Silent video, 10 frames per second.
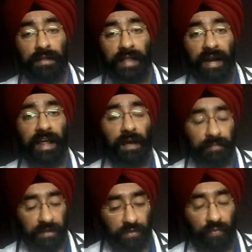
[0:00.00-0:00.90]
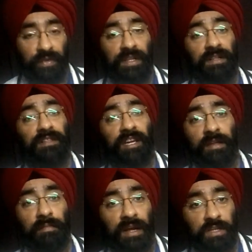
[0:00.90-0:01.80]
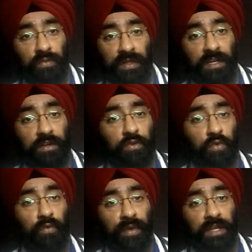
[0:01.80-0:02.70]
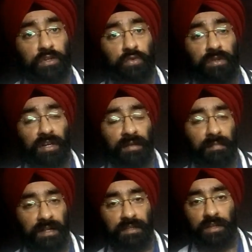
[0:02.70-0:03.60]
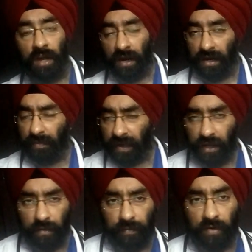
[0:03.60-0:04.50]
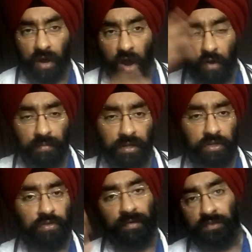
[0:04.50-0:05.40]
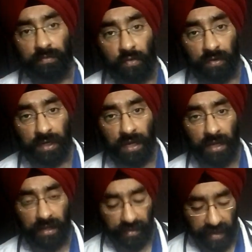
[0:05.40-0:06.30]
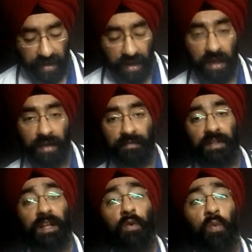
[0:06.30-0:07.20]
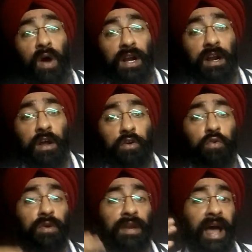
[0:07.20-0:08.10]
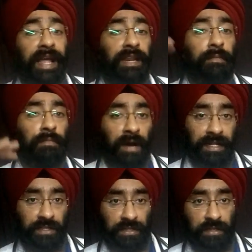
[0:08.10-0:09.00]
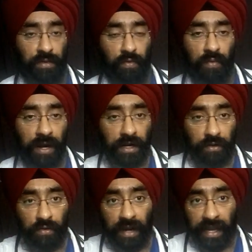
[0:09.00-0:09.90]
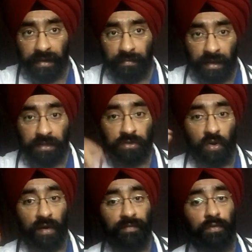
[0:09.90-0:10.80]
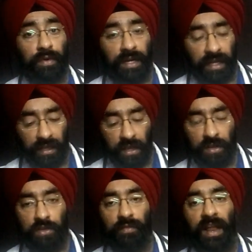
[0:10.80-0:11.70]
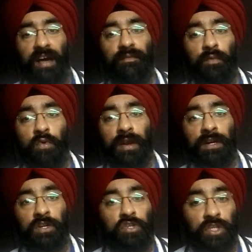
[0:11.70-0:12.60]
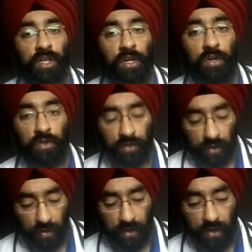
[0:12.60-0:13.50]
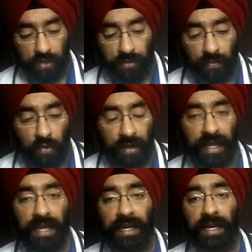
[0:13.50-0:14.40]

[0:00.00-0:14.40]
That happens within 3 months, within 2 weeks to 3 months, depending upon how much you have smoked. Then within 1 to 9 months of quitting, you will have more energy. your smoking